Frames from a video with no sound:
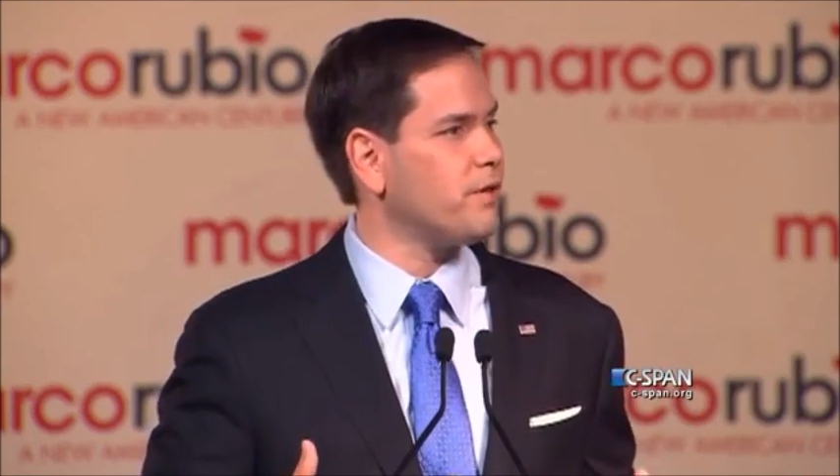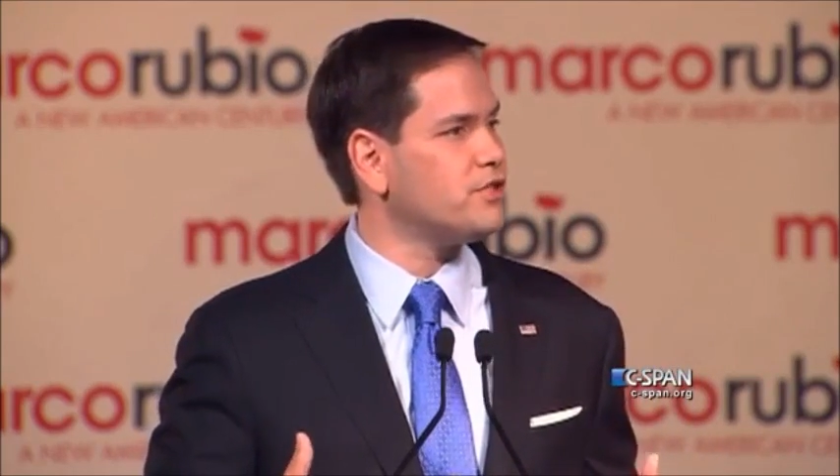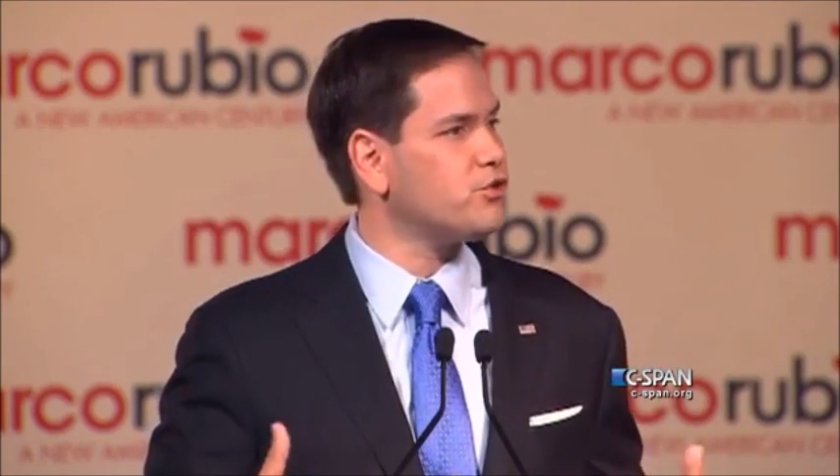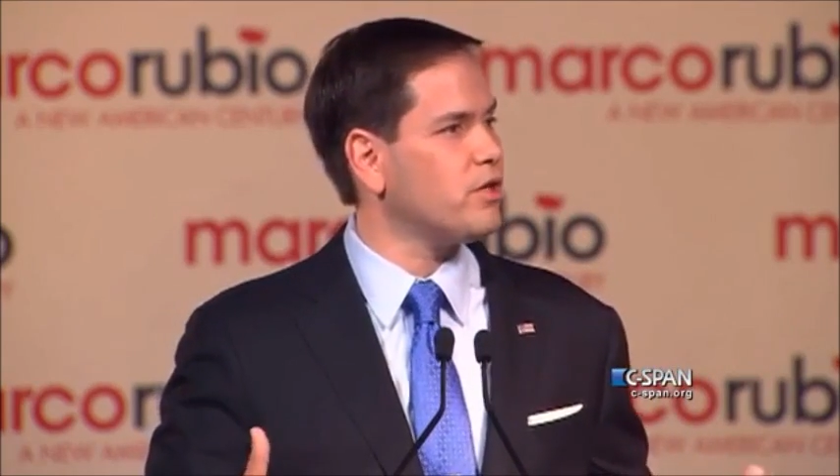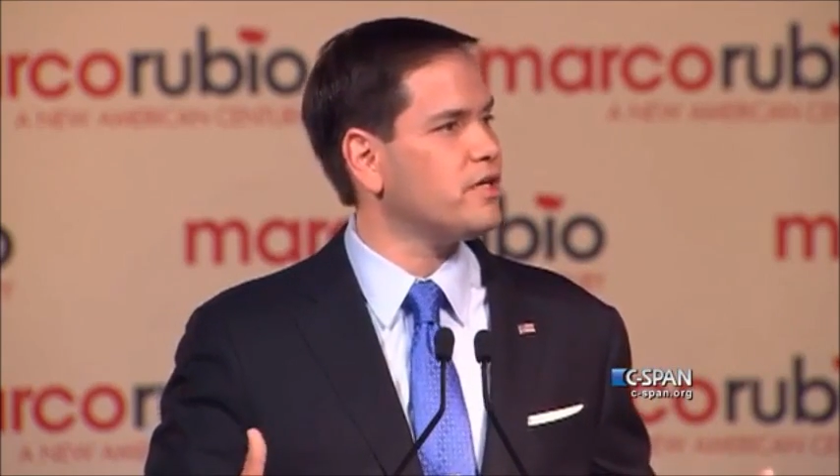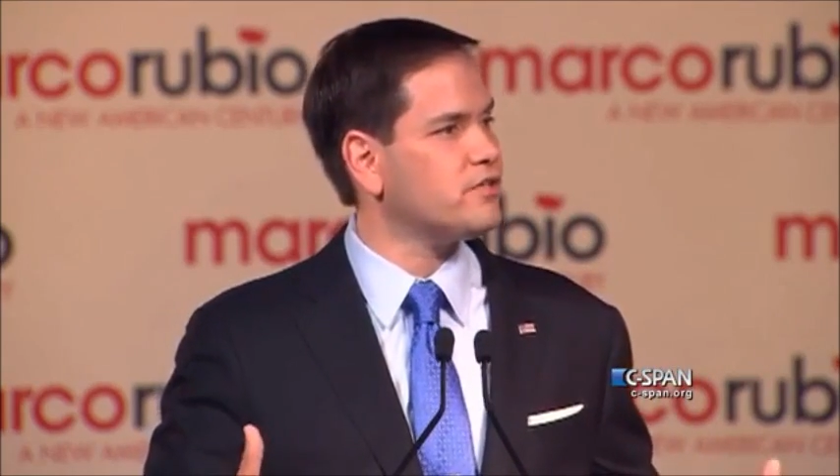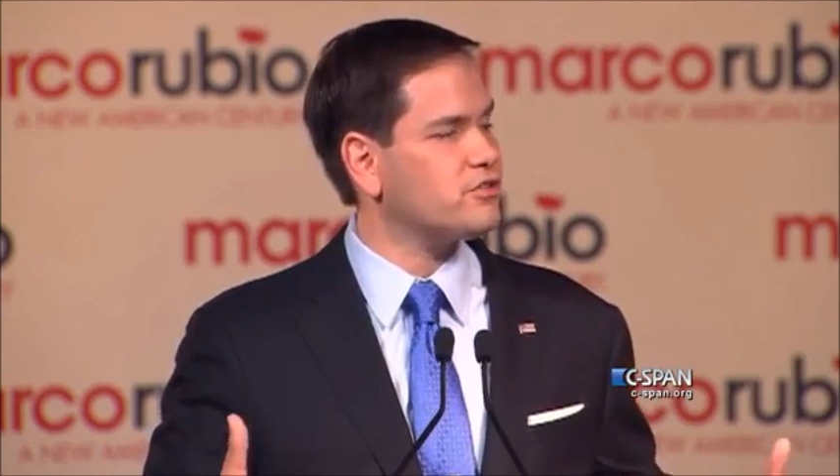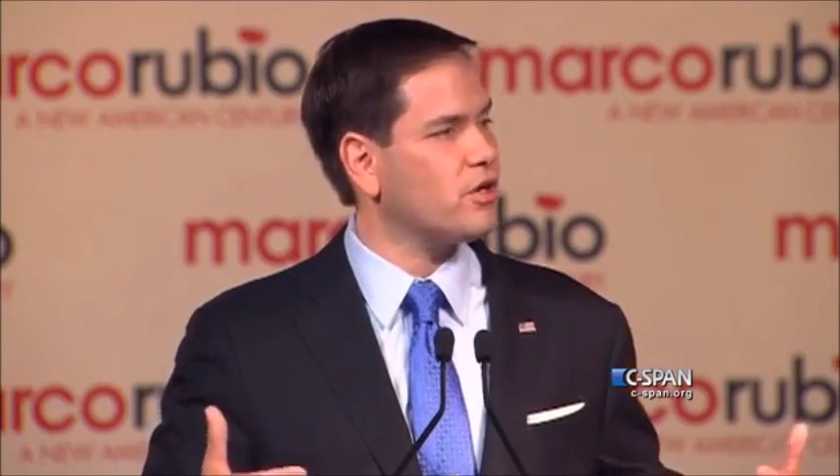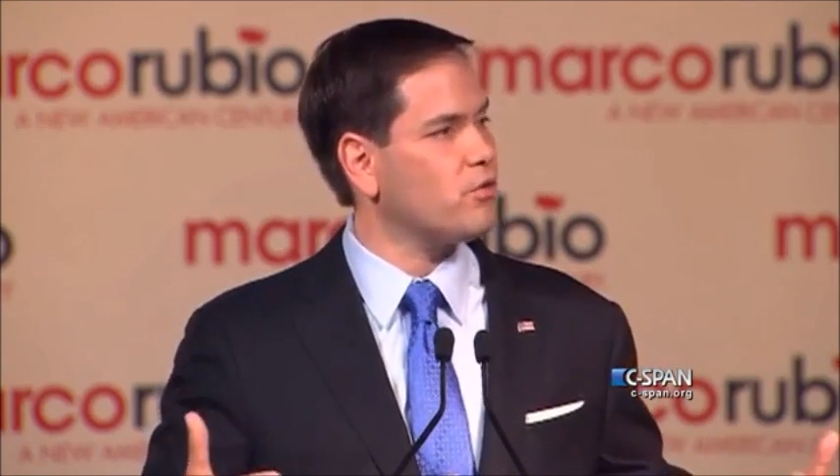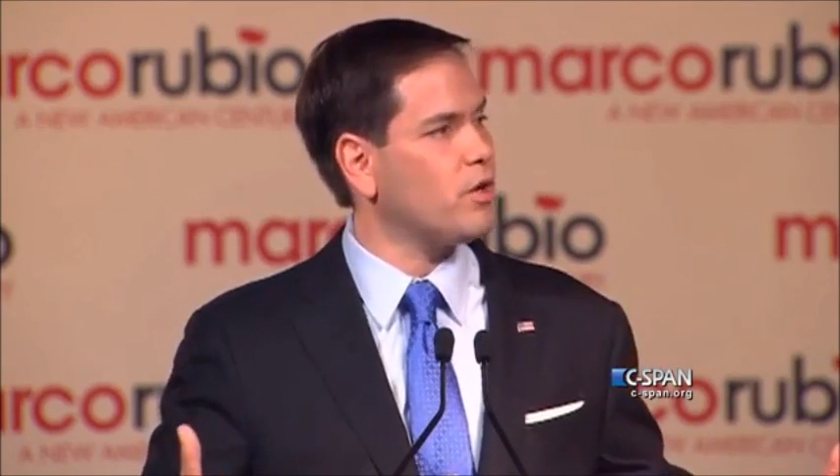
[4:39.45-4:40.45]
by joining
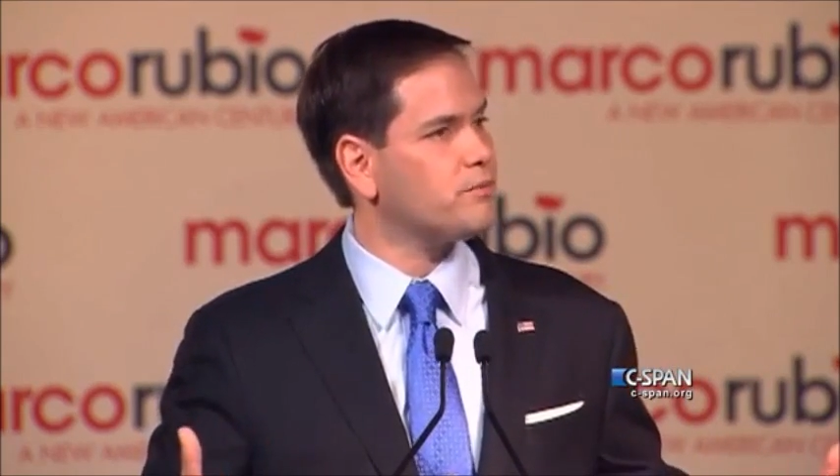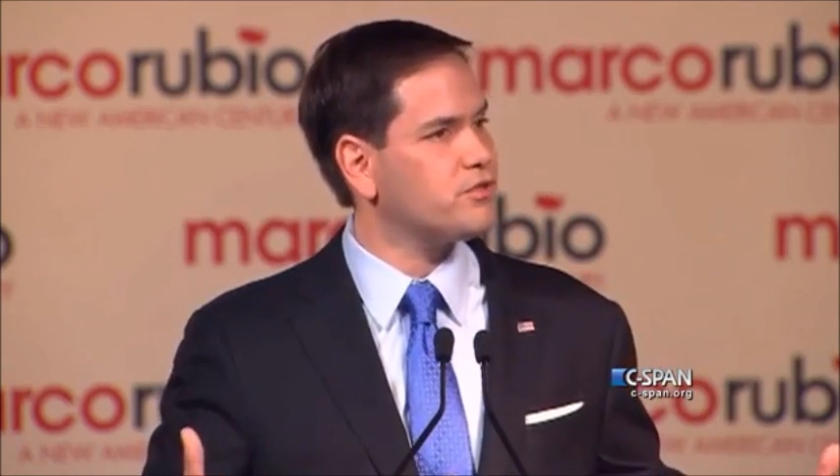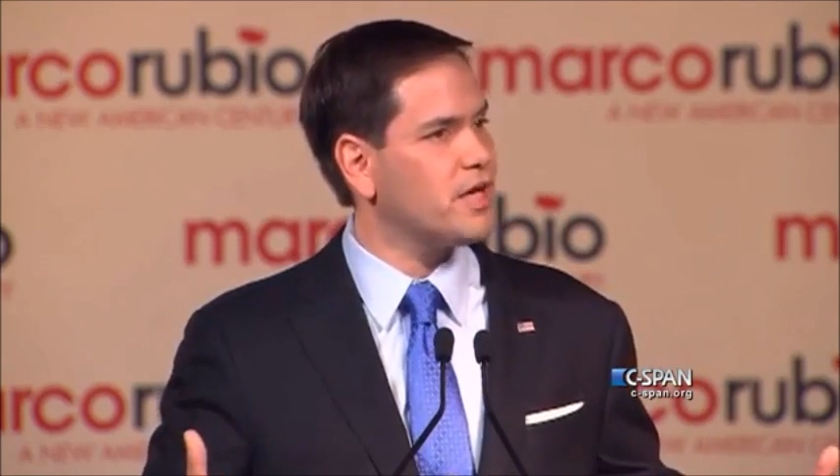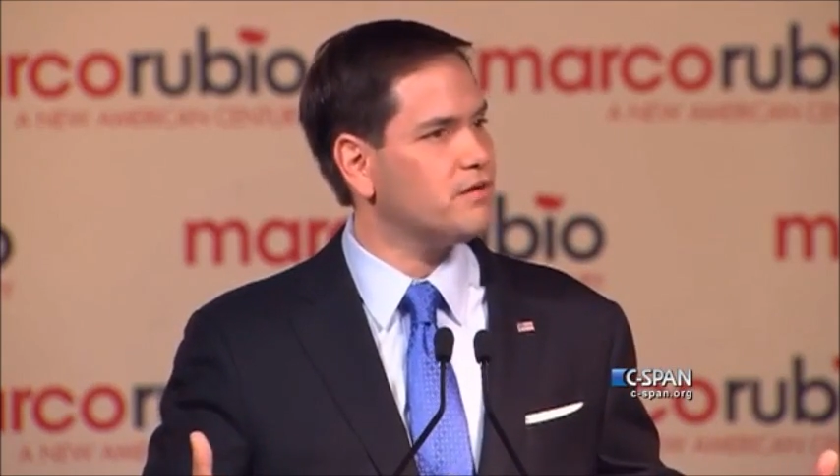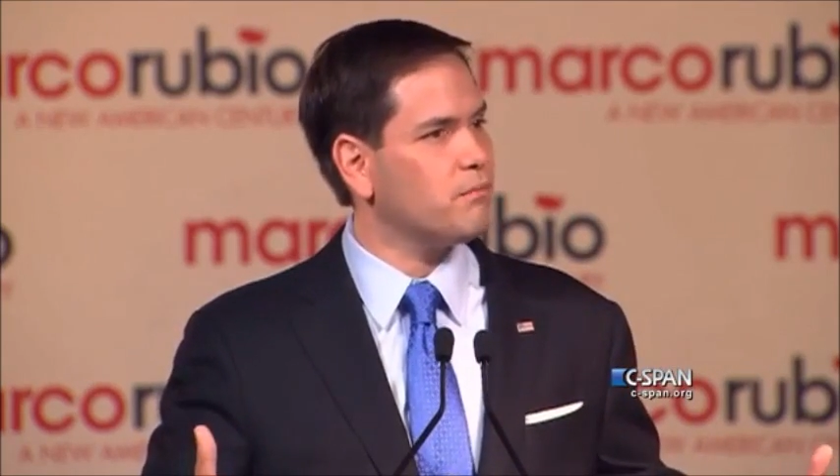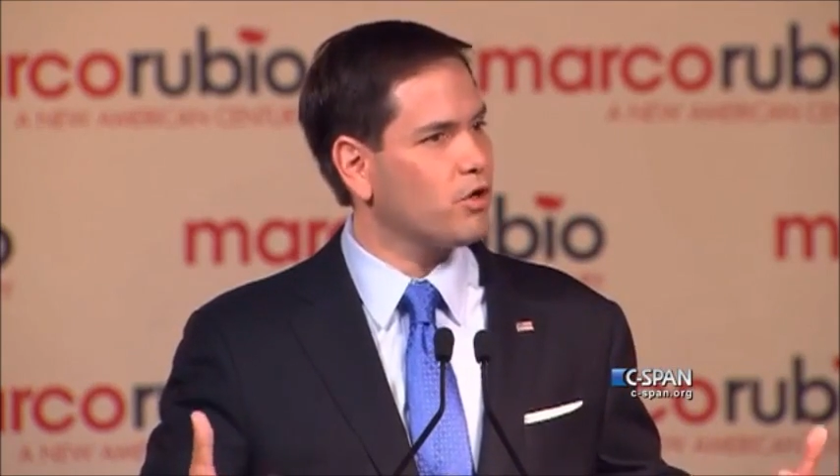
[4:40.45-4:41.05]
us at our website,